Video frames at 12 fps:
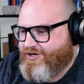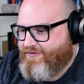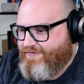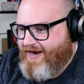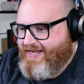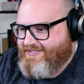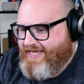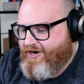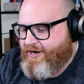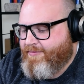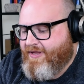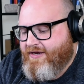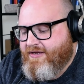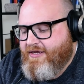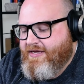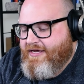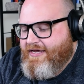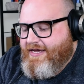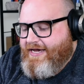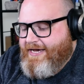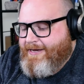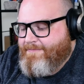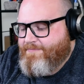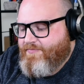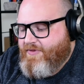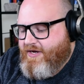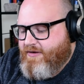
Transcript: So your Friday-Saturday blend. And